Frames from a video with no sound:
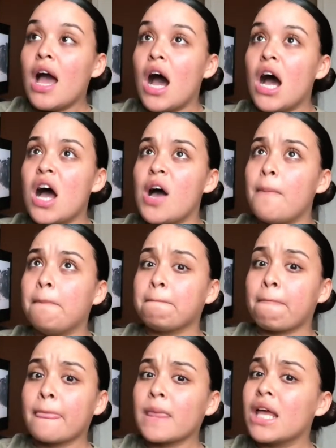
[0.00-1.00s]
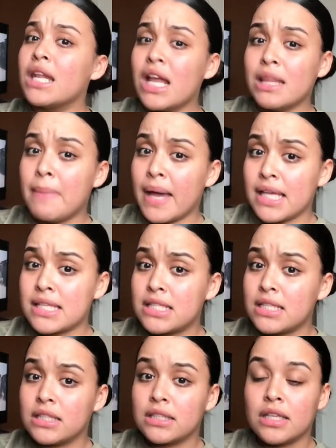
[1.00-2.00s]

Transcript: Not the best.